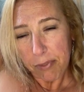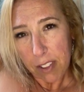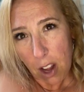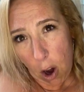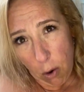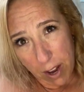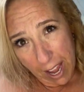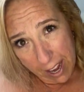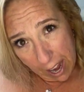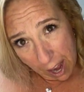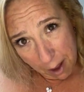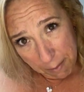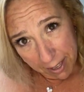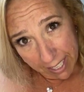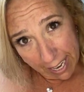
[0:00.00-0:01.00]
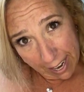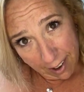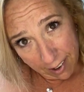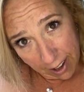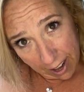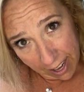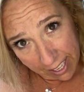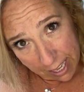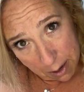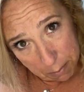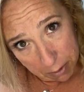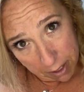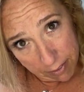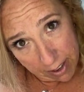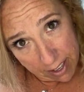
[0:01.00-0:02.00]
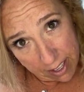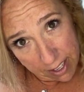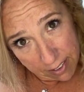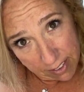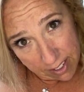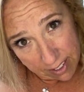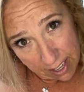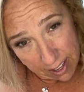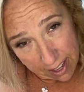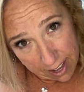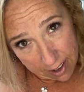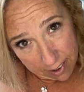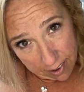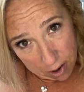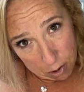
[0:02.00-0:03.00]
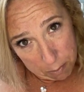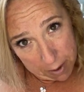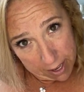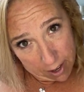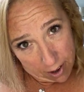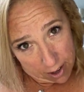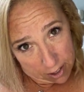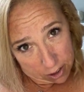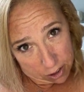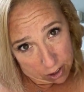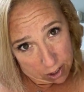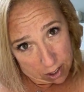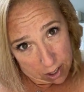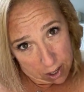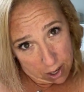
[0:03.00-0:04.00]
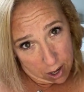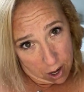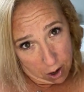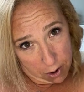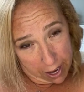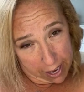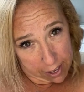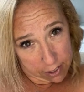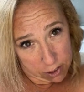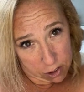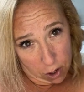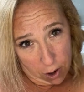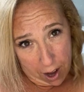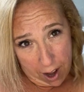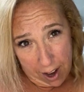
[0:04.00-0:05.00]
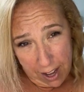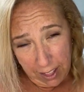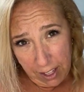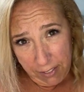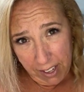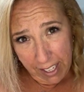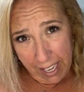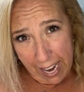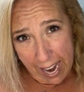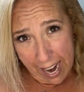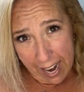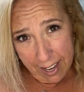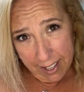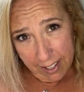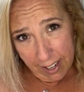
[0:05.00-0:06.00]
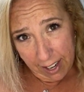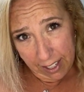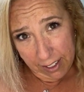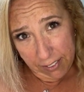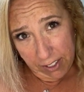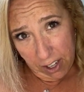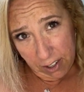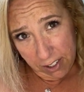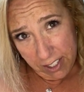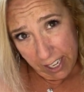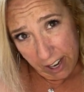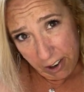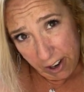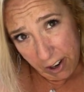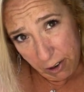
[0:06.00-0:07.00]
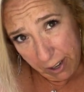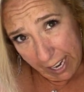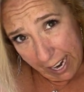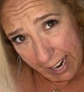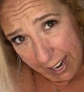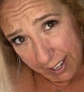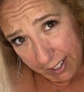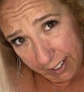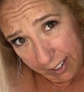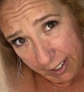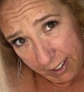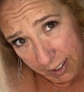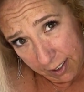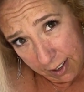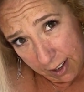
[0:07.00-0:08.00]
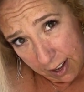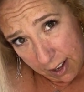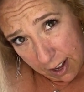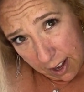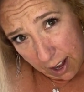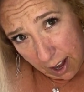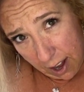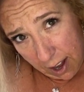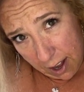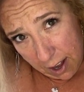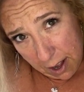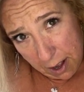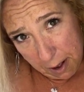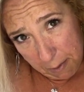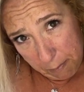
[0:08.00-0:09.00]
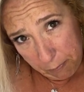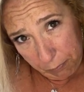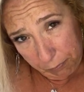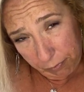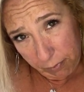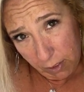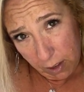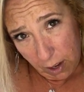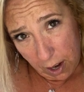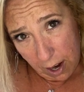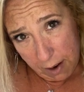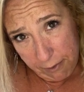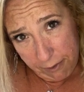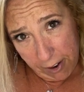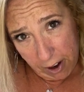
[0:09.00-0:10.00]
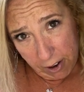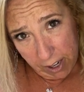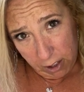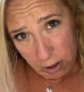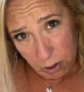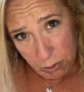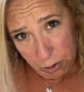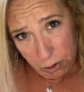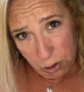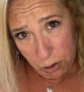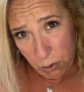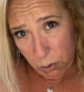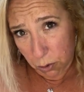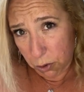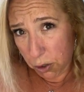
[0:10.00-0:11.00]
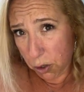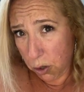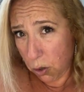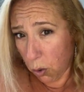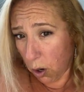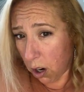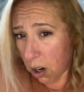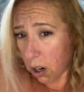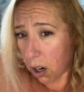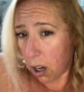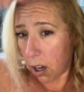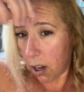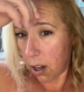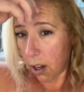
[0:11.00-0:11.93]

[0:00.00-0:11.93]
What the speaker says: Oh yeah, I'm in Canada. I can't believe I didn't even say that. Oh my gosh. Okay, so I live in Canada. I live in Ontario, Canada. I'm very close to New York.